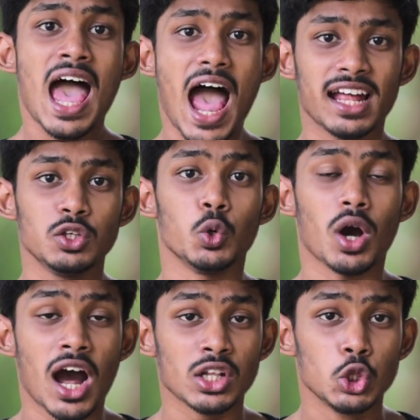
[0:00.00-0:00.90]
and you
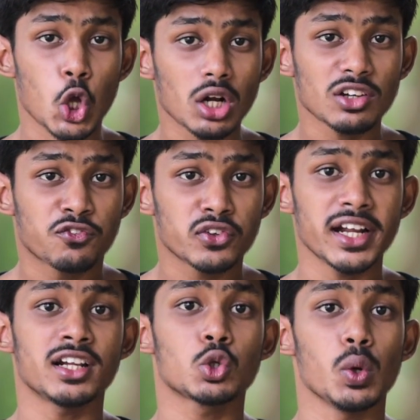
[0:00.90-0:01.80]
are not
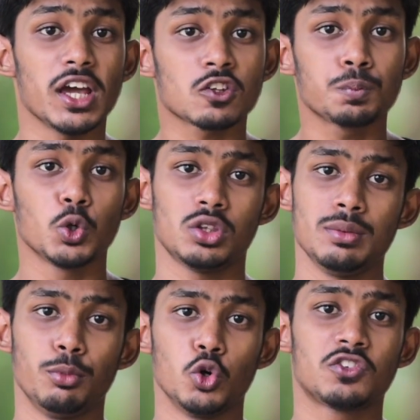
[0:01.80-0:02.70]
afraid to explore the
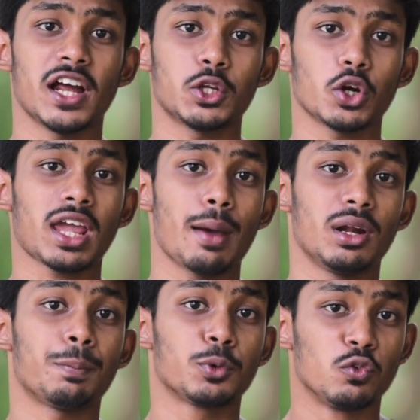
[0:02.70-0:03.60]
modes that your
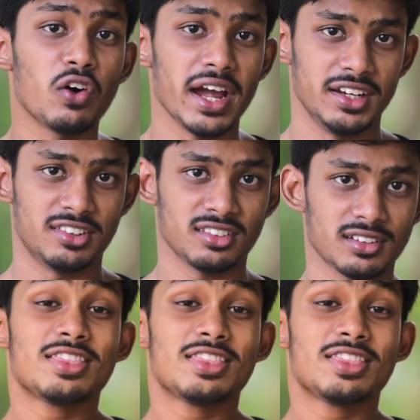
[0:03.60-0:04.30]
camera provides.